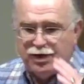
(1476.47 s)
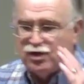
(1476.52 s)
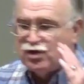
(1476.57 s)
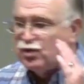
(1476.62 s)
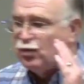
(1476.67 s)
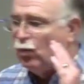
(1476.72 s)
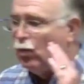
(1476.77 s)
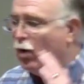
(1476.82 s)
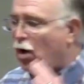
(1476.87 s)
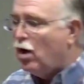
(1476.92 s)
with
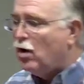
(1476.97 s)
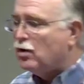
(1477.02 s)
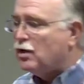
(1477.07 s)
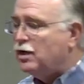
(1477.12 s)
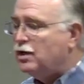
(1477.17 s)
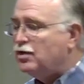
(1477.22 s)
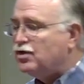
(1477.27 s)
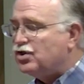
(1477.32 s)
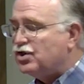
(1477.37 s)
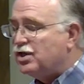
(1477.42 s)
his
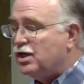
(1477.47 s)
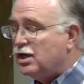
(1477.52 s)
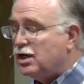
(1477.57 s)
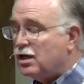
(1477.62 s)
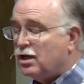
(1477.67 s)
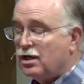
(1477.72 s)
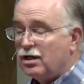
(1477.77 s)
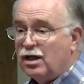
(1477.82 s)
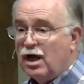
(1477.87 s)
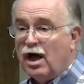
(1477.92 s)
walking
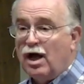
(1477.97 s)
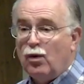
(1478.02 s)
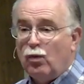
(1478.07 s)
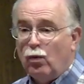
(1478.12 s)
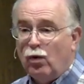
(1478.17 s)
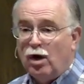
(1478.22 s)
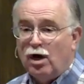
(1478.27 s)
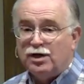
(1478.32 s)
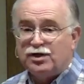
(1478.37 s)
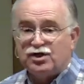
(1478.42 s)
stick,
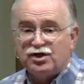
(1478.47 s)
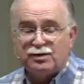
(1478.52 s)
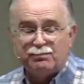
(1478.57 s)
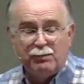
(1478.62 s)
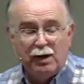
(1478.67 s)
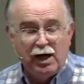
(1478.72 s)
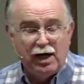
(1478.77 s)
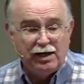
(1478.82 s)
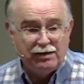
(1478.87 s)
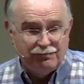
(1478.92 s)
not
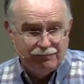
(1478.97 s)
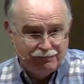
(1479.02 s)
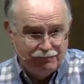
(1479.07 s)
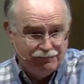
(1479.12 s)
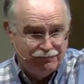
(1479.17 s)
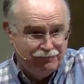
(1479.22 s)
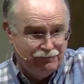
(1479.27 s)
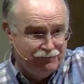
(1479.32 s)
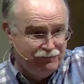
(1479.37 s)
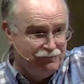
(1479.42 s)
once, but
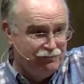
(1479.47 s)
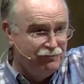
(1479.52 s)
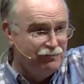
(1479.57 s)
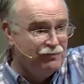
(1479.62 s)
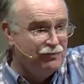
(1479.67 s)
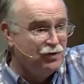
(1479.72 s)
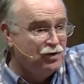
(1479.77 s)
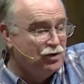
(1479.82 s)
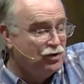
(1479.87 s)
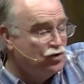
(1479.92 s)

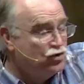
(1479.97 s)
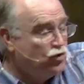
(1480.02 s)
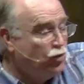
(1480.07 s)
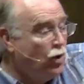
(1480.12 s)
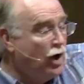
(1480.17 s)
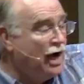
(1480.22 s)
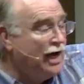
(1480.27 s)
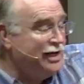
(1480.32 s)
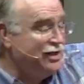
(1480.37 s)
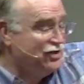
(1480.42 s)

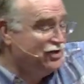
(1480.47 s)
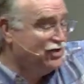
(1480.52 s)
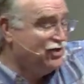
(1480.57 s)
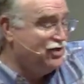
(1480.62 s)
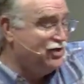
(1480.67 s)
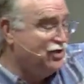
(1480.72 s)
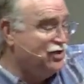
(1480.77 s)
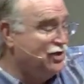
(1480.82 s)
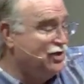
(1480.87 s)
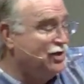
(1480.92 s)

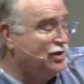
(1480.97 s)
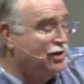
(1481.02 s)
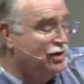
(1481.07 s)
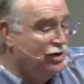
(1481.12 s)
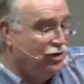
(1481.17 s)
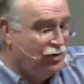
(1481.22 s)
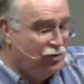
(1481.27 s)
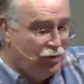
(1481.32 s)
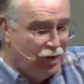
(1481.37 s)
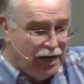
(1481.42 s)
twice.
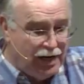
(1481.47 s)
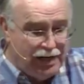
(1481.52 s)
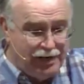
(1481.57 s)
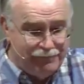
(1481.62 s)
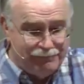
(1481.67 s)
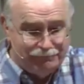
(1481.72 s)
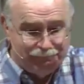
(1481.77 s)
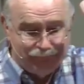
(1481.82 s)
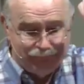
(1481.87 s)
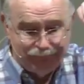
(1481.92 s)

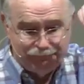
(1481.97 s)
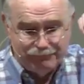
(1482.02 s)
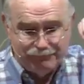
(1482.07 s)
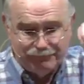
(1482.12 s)
Right?